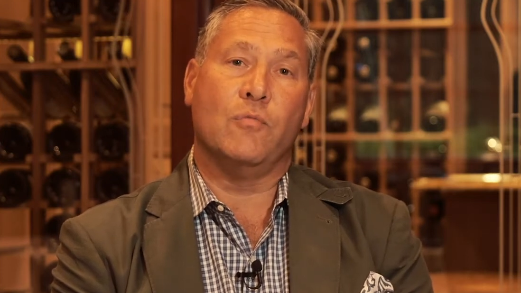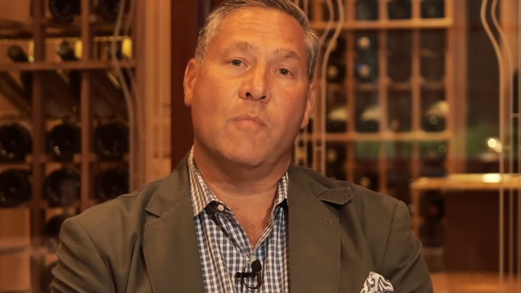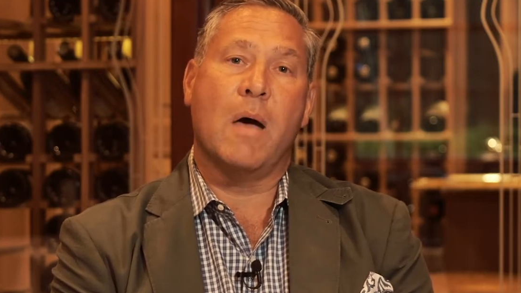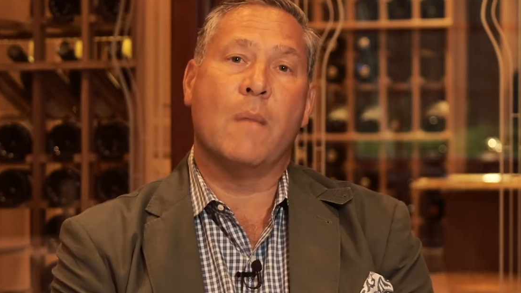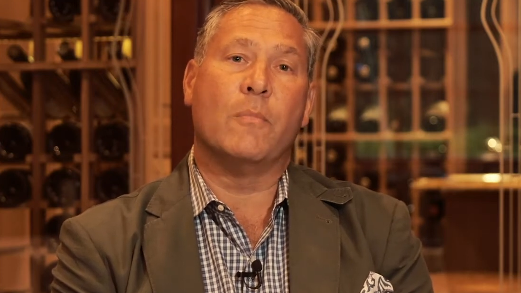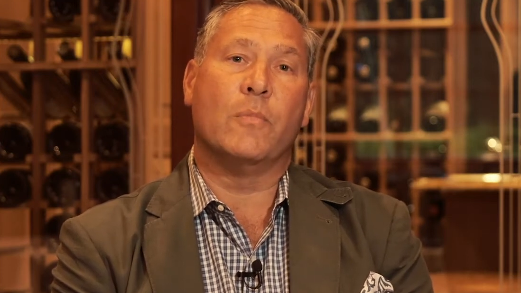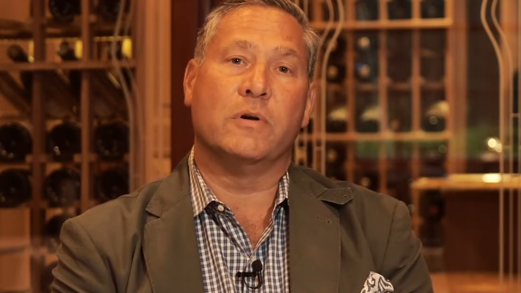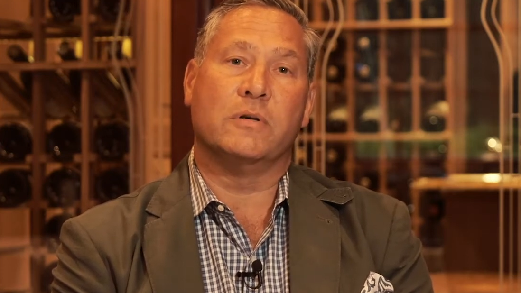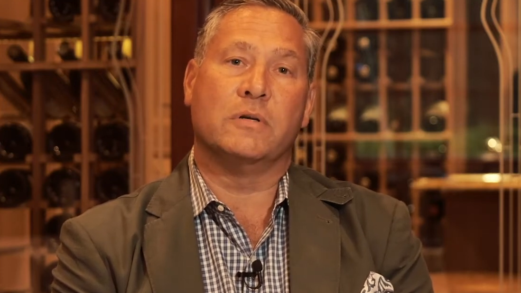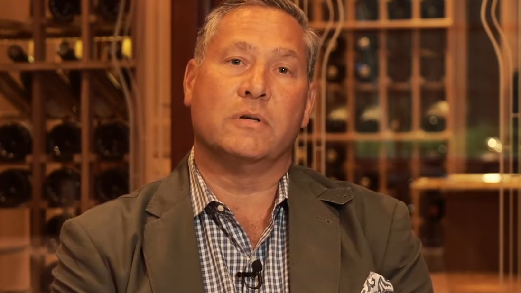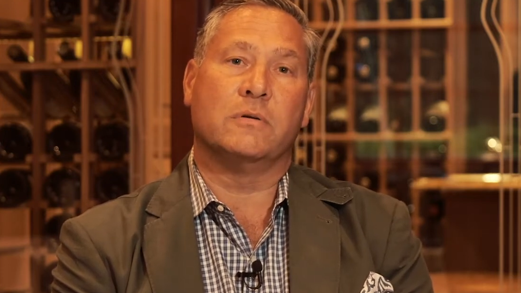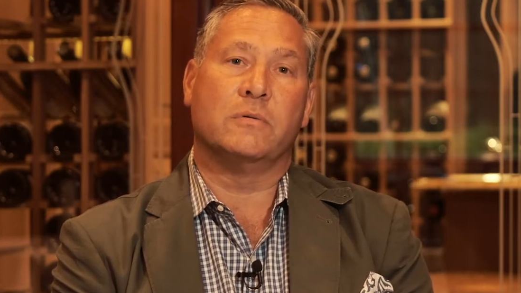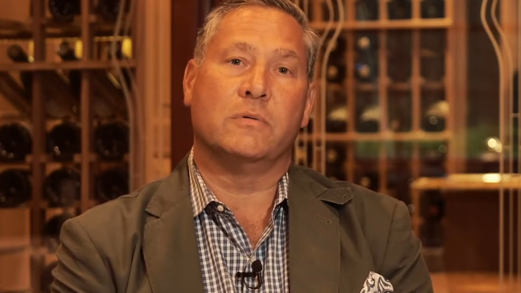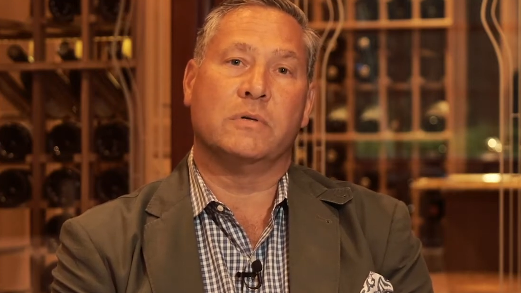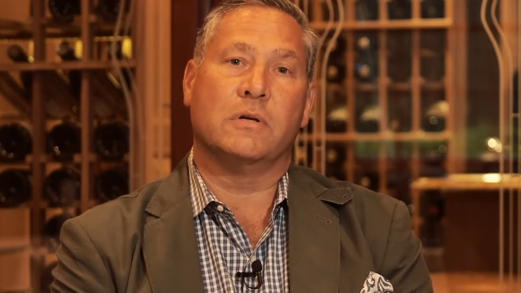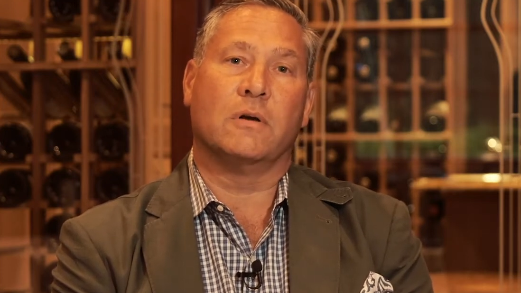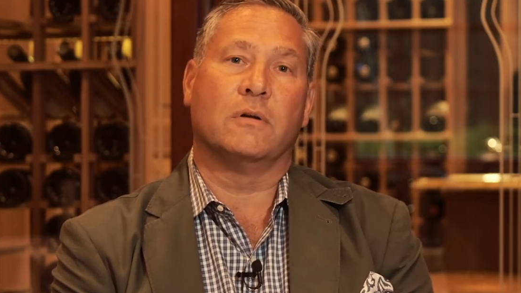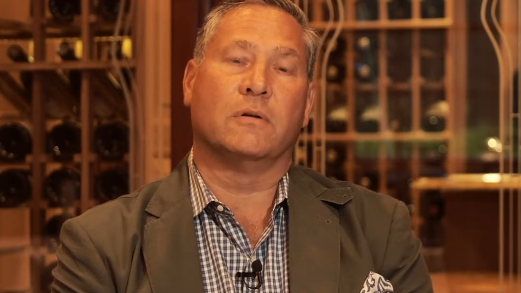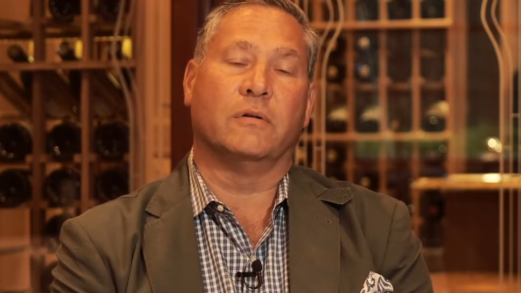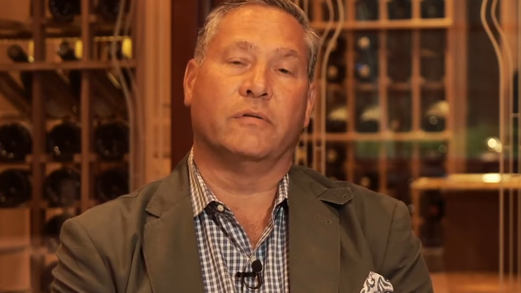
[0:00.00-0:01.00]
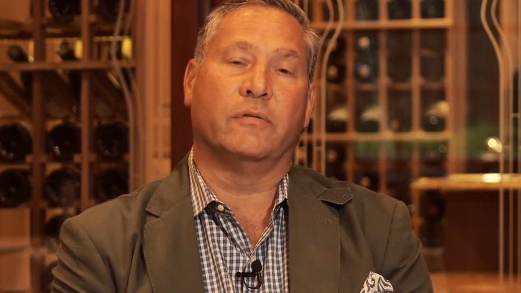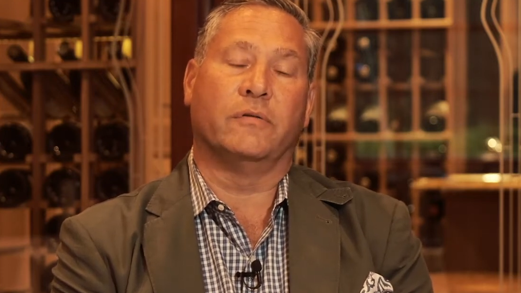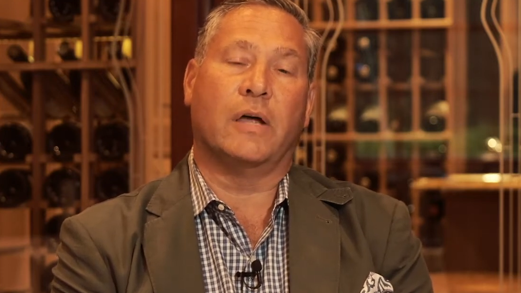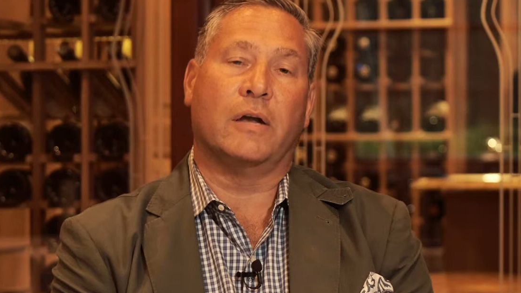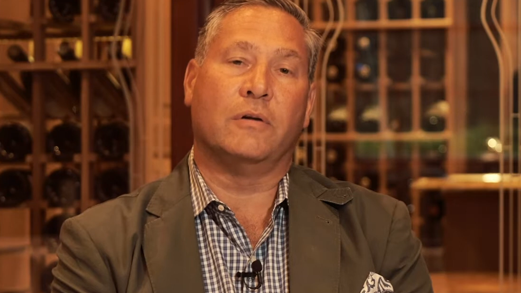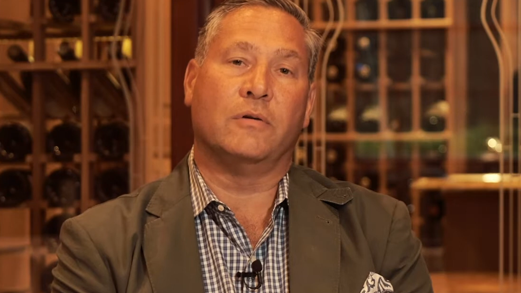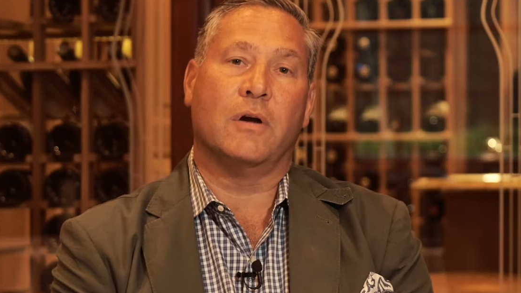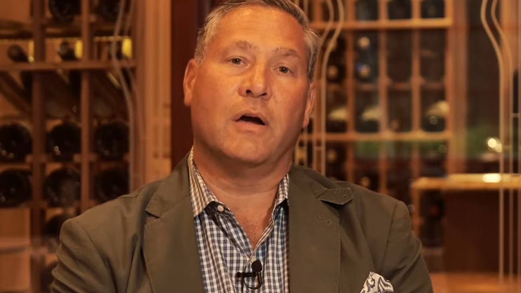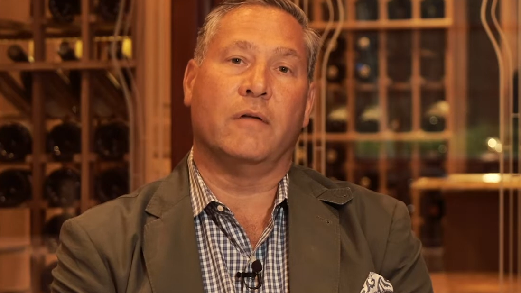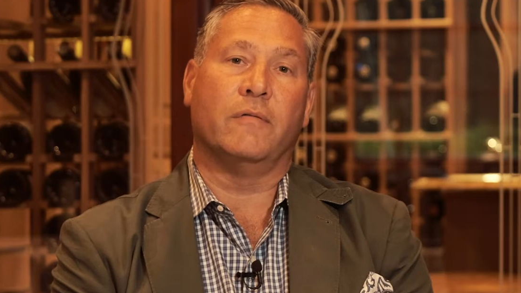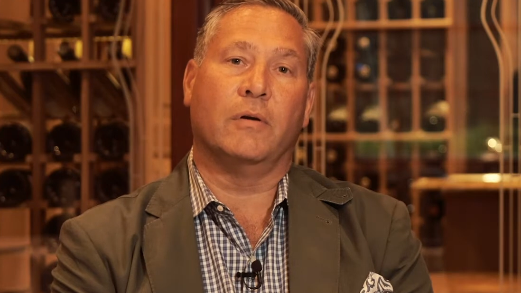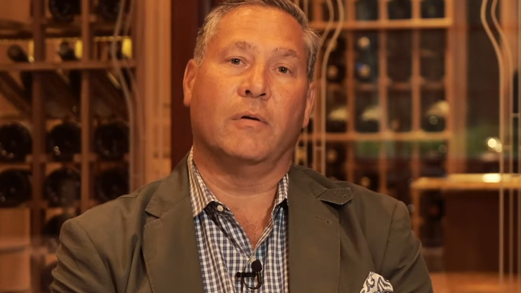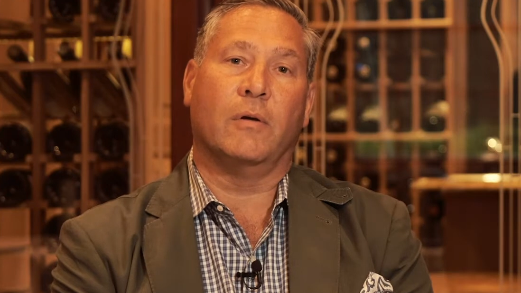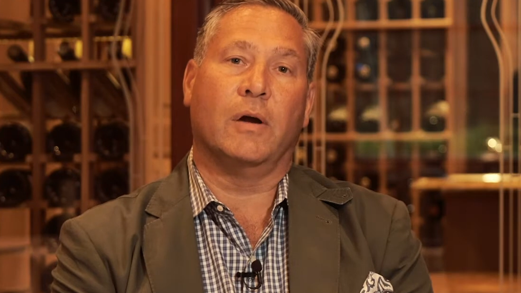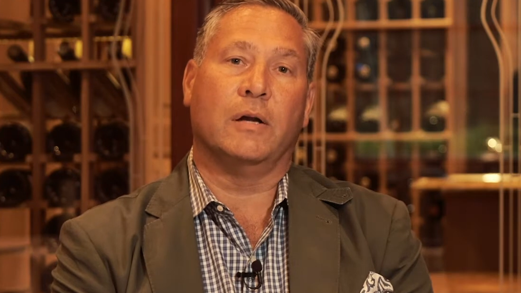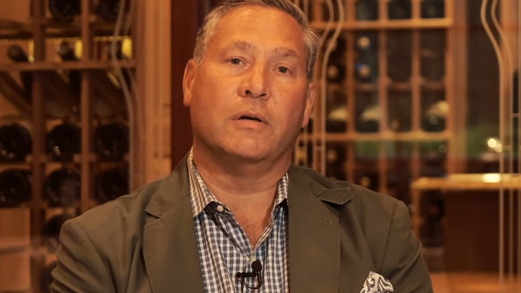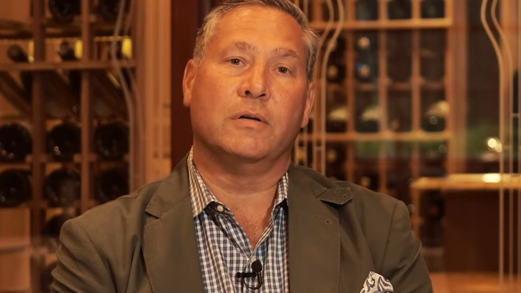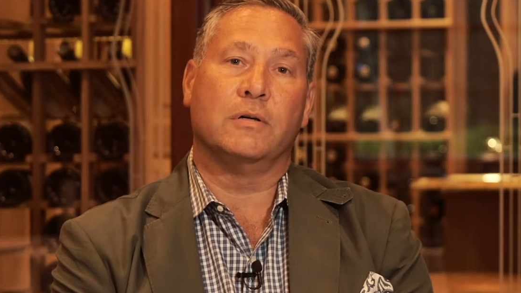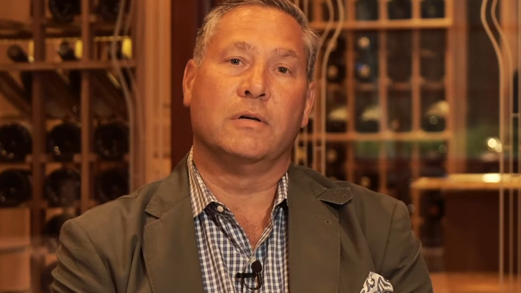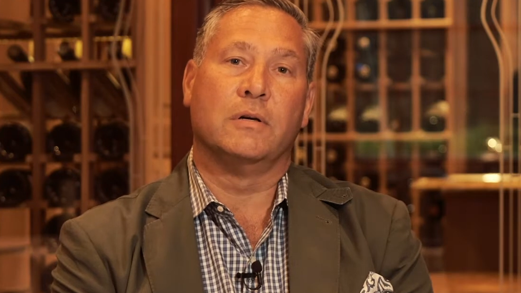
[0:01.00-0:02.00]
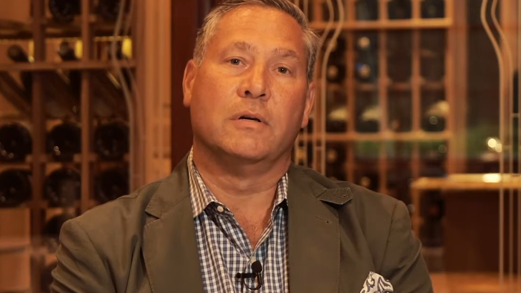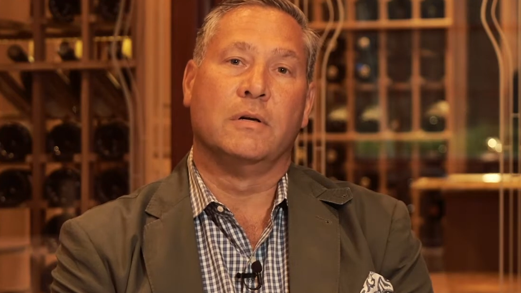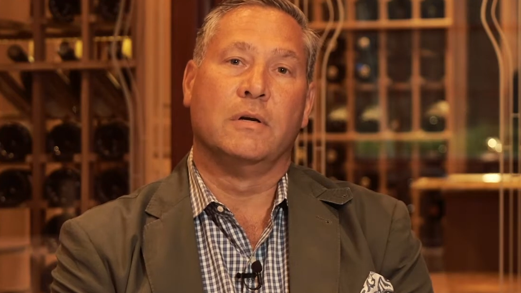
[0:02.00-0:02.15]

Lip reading: members as a result of that driving range.